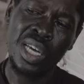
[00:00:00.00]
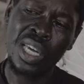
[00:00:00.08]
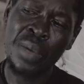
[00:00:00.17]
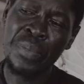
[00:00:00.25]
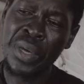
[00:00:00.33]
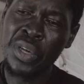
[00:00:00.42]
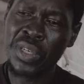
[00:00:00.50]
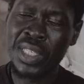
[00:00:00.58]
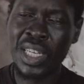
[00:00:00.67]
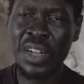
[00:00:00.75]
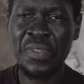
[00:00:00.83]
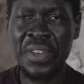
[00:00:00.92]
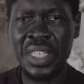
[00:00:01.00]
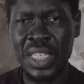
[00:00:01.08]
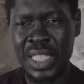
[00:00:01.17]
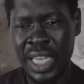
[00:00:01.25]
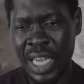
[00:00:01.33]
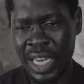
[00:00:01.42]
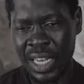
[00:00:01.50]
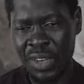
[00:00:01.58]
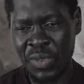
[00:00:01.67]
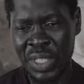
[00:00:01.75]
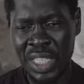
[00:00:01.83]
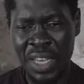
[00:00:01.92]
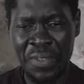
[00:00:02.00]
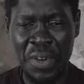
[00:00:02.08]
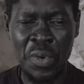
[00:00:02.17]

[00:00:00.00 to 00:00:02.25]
keeping yourself entertained in whichever